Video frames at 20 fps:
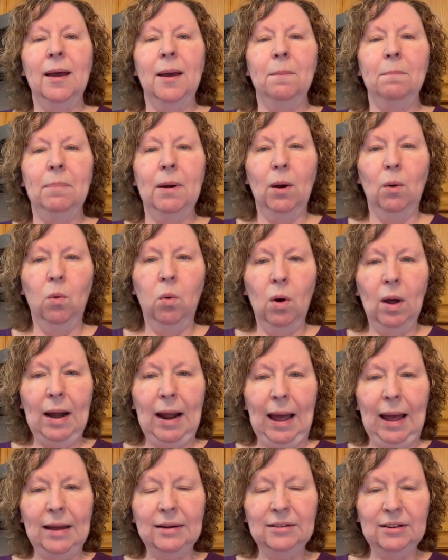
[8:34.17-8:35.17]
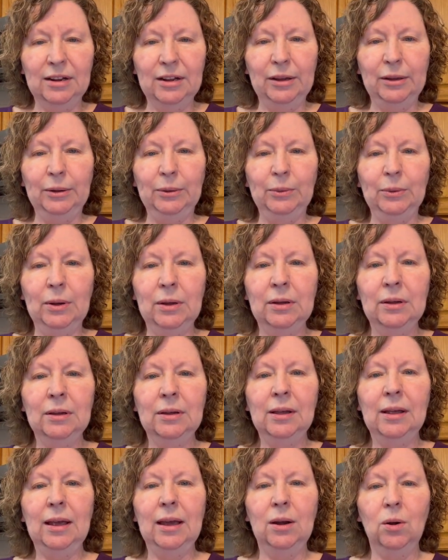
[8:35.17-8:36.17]
But what I do
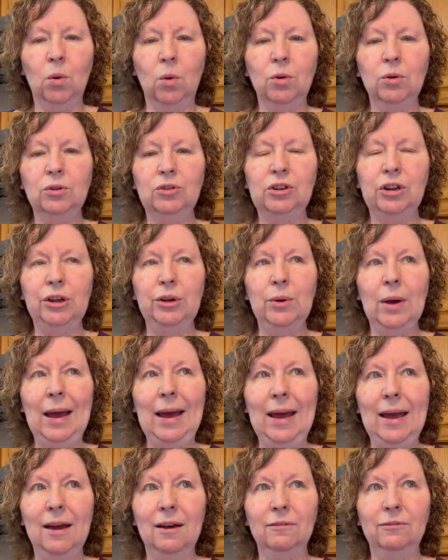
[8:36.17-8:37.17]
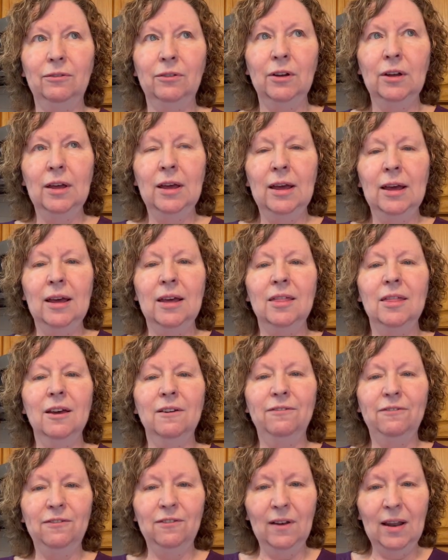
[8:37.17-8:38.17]
in order to have the
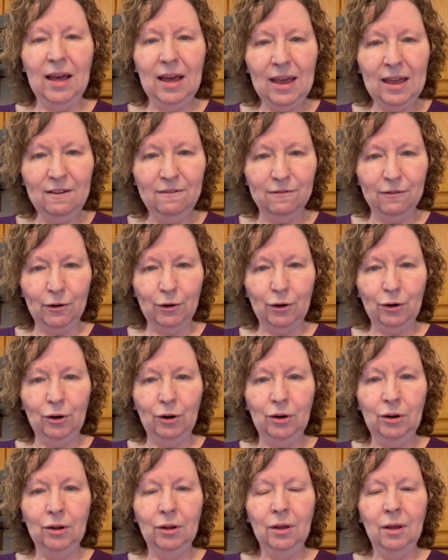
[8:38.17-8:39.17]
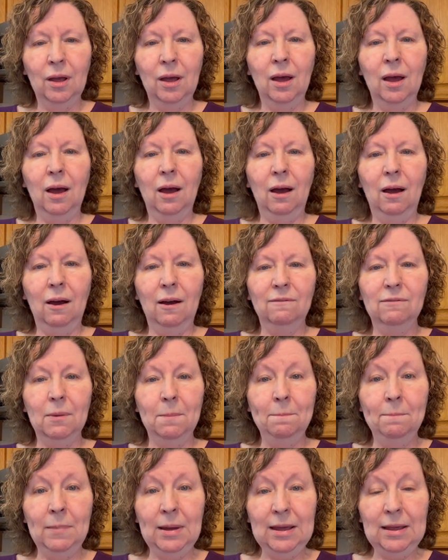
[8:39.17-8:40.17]
flavor of a
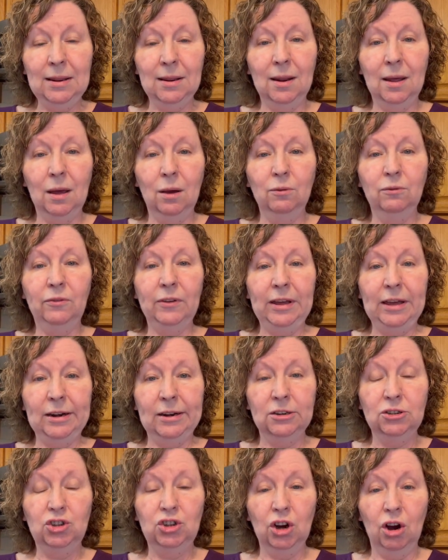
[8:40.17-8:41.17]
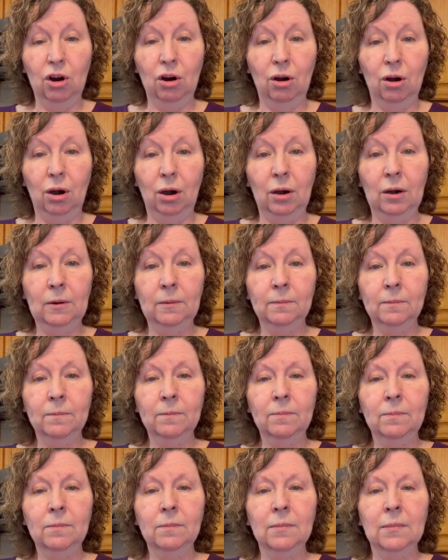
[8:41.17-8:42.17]
meatloaf in a jar
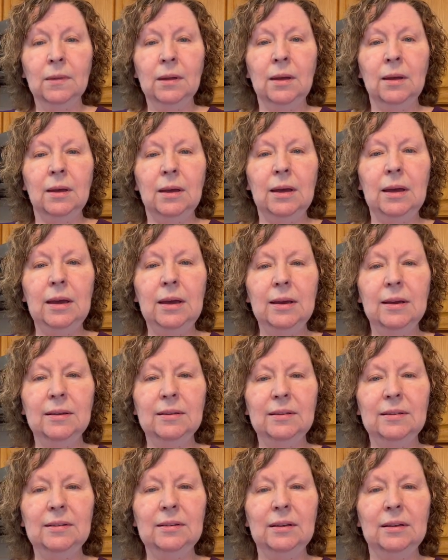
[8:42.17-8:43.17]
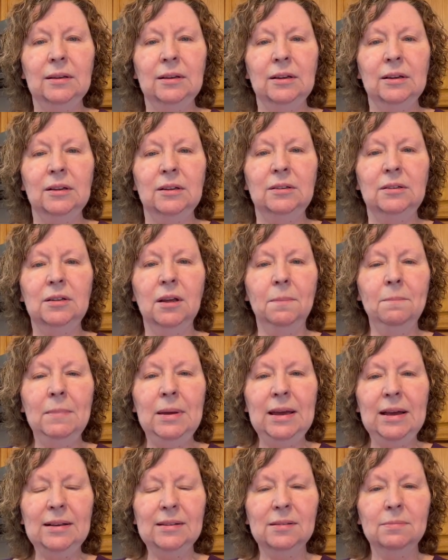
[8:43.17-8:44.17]
is to
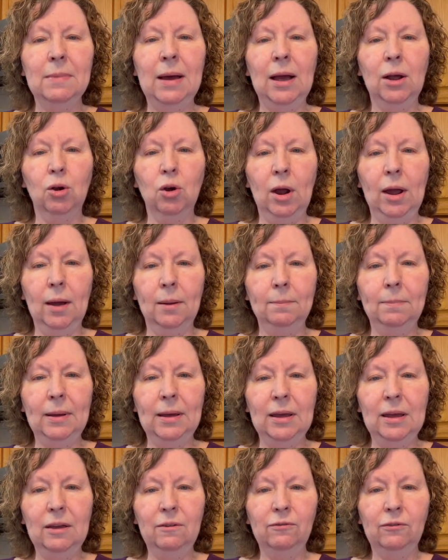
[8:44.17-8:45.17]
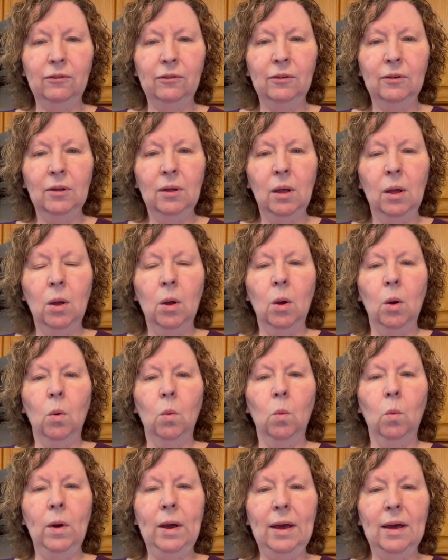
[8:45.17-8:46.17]
mix my ground beef
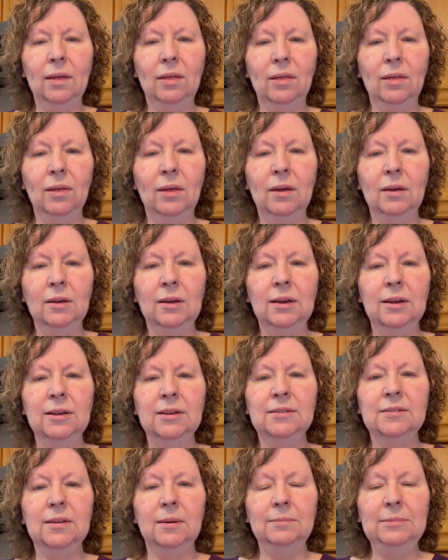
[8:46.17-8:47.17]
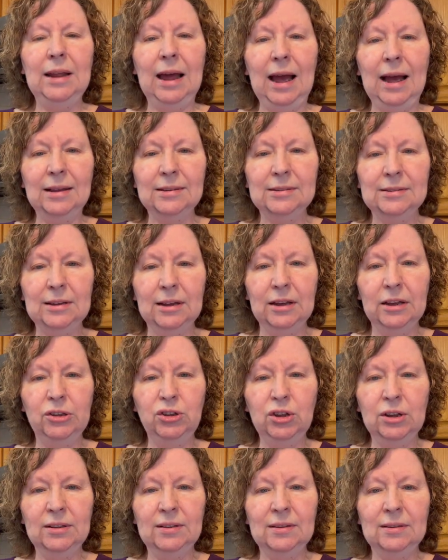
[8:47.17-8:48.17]
with some diced
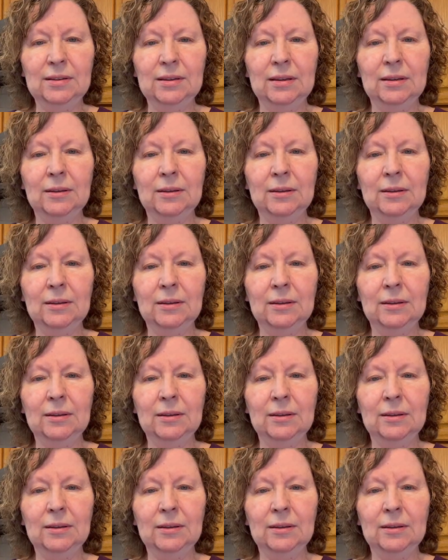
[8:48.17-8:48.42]
onions,